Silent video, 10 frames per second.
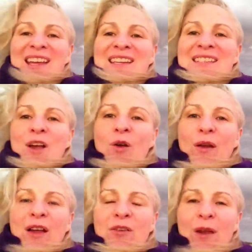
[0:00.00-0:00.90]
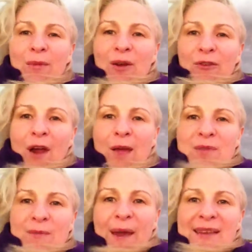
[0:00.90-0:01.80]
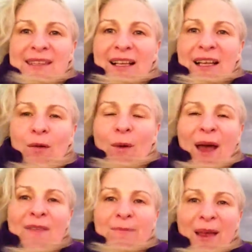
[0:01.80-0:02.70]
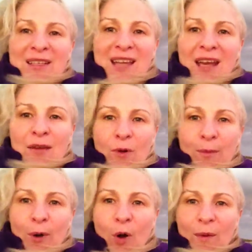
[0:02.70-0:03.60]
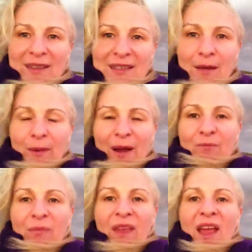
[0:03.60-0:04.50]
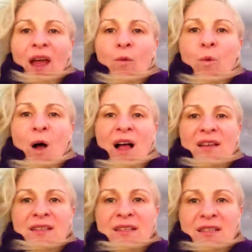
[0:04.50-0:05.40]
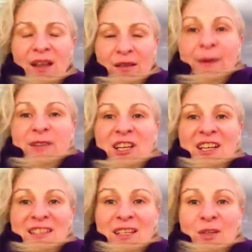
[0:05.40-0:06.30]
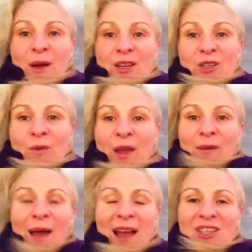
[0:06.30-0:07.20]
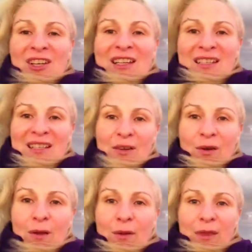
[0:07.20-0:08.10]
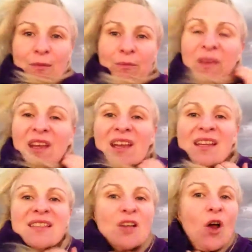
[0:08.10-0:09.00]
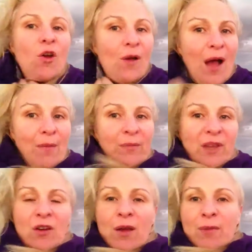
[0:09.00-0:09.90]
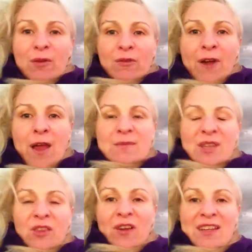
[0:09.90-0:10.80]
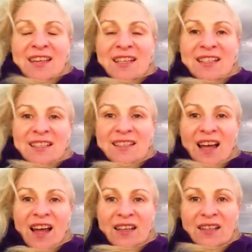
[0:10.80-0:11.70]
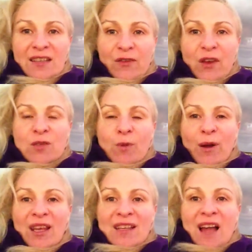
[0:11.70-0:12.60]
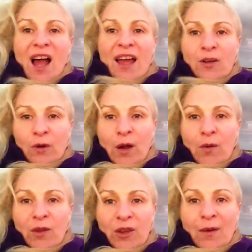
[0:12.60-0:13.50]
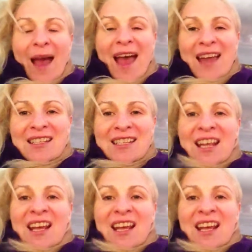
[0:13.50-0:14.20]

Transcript: So, agreement frames are basically a way of maintaining rapport with someone, whilst, especially in a situation where you actually disagree with them. So, um, the agreement frames are three sentence starters. The first one is, I agree with you, and